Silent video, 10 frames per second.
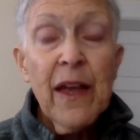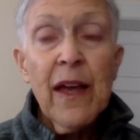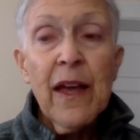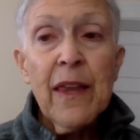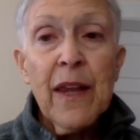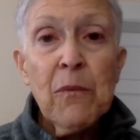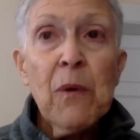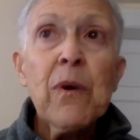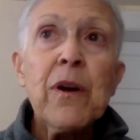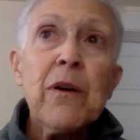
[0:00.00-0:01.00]
And then I went,
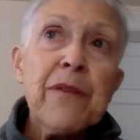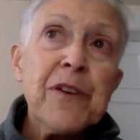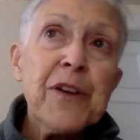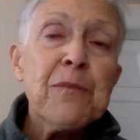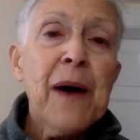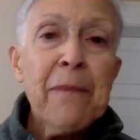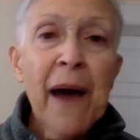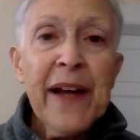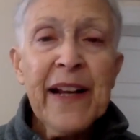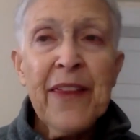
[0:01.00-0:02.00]
where do I feel it in my
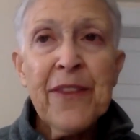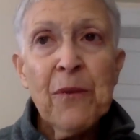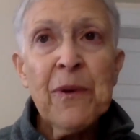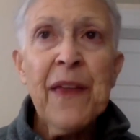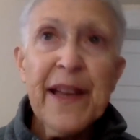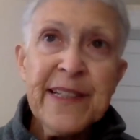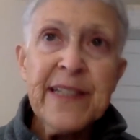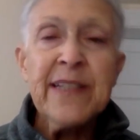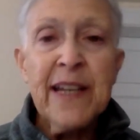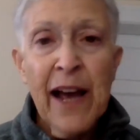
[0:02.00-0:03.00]
body? I thought, well, that's
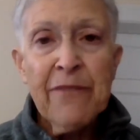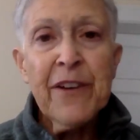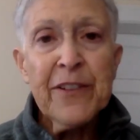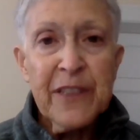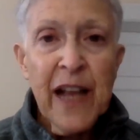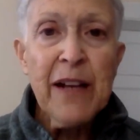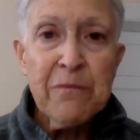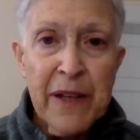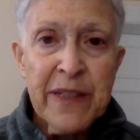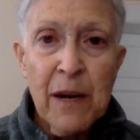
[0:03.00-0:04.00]
easy. I felt a knot in
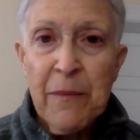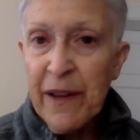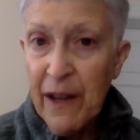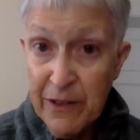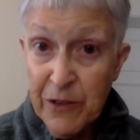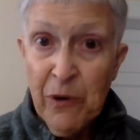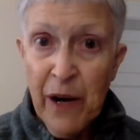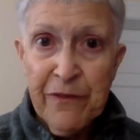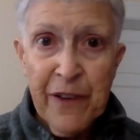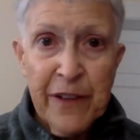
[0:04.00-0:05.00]
my stomach. I knew where
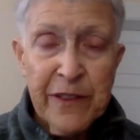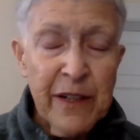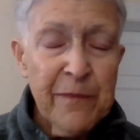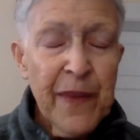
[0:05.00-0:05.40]
I felt it.